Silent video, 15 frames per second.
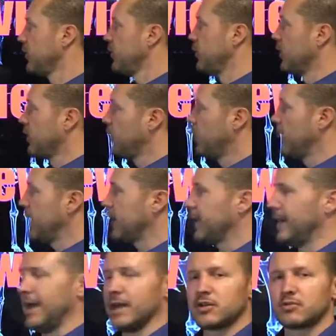through a quick
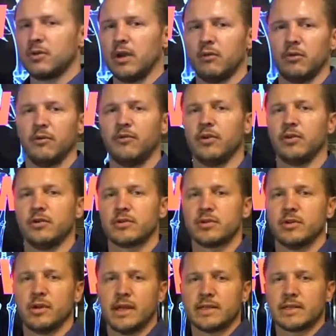x-ray review so
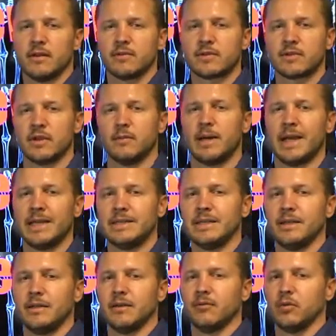you guys have some
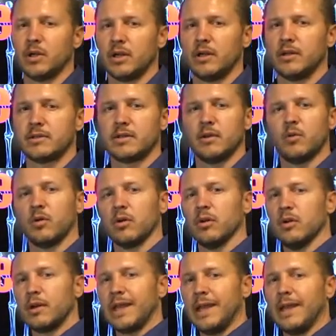idea of what it is that we're
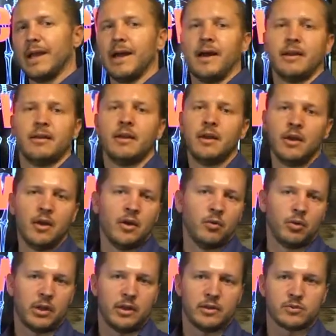looking at,
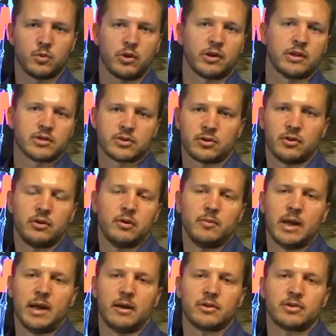what it is we're concerned
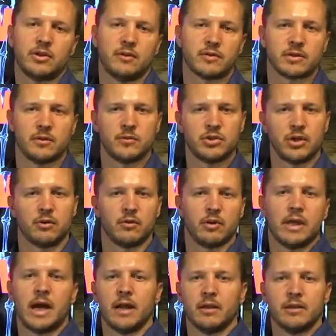about, so you have some general
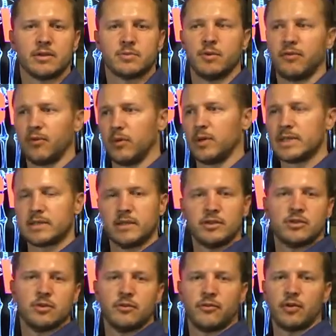knowledge before we
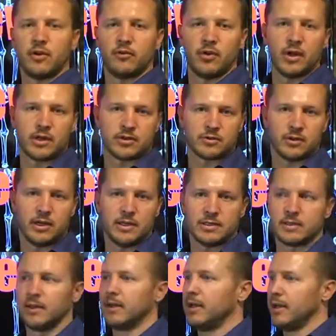sit you in front of your
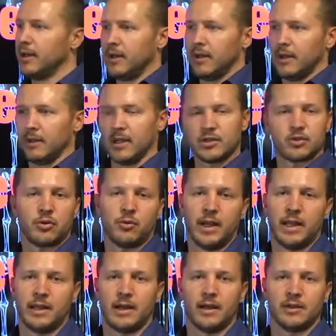x-rays. Unless you're a
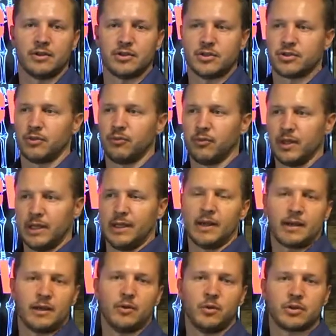radiologist, you're really not
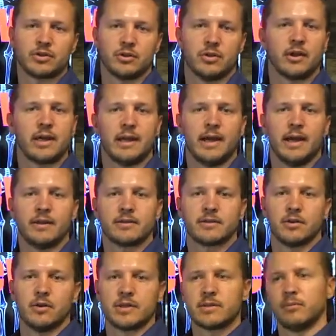going to know what you're looking at,
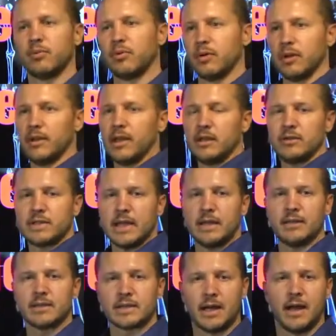so it's important that you
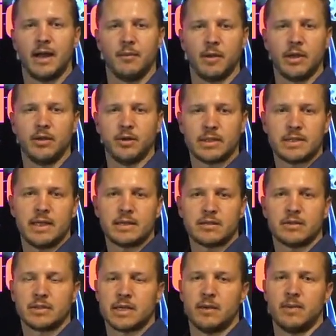take the time. I know it takes a
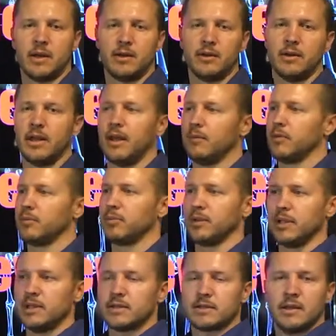little time out of your day, but
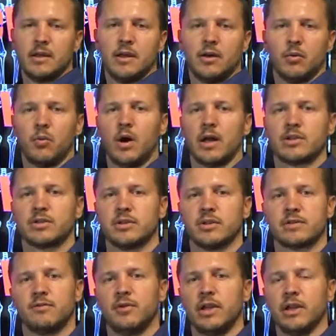please watch
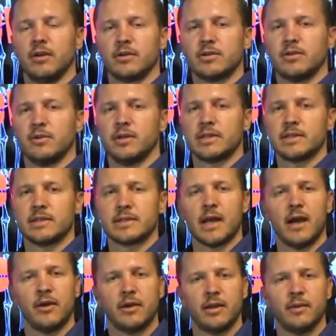this video to its
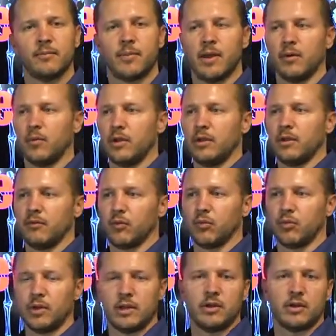entirety. That way you have a
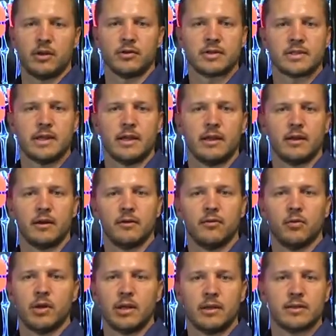really good understanding
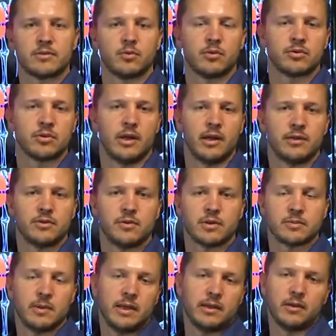of what it is we're trying to
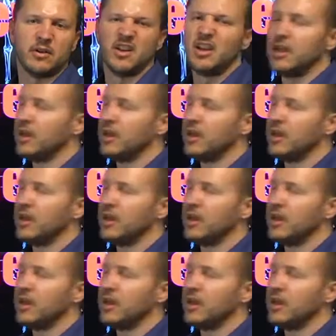explain to you.